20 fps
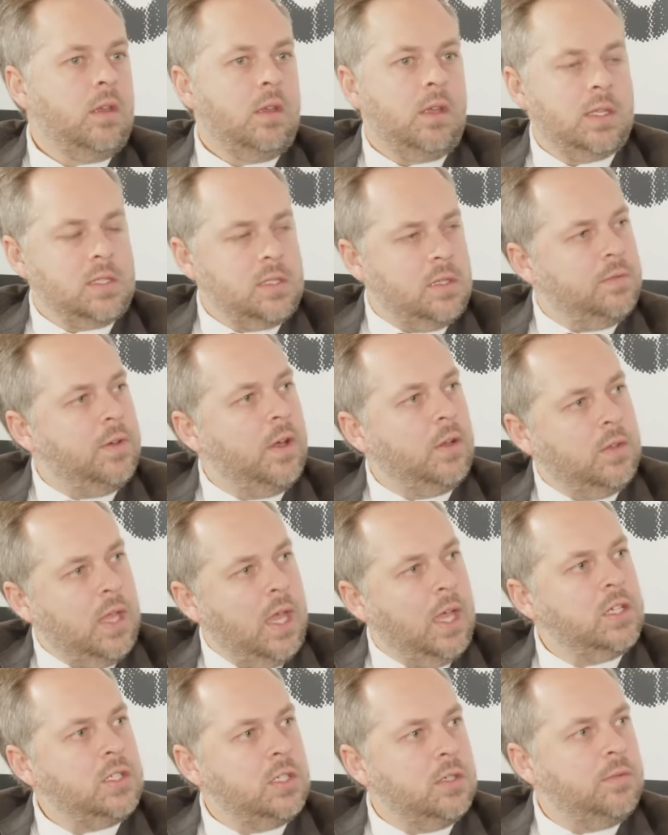It's the
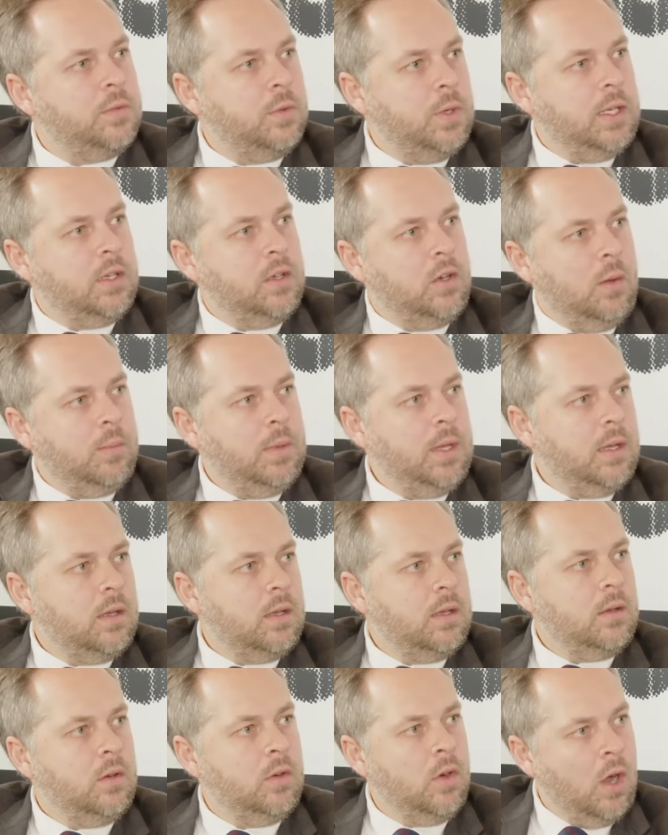foundation for economic
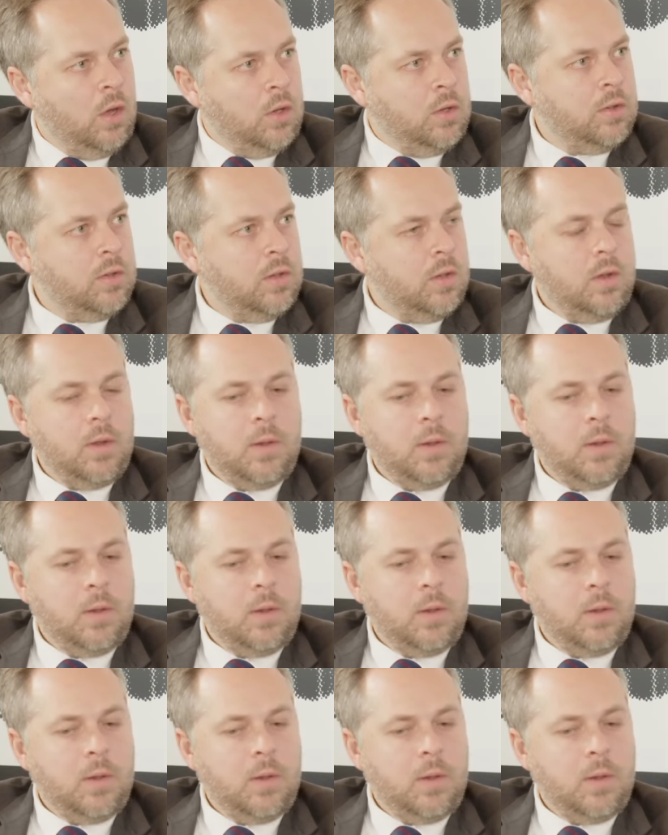growth.